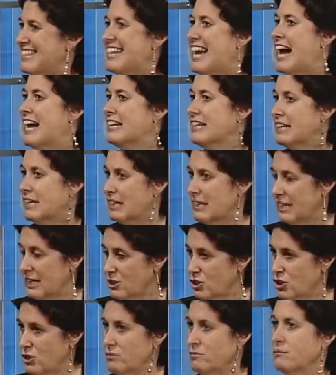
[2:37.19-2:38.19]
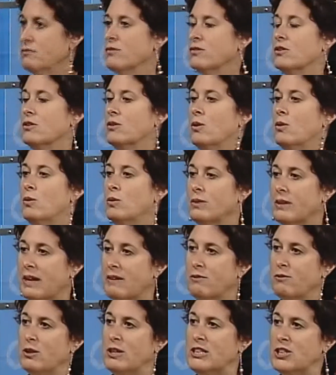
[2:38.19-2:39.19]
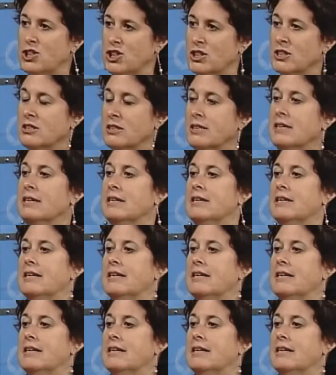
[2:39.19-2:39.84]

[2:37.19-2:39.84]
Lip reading: the data collection for that region.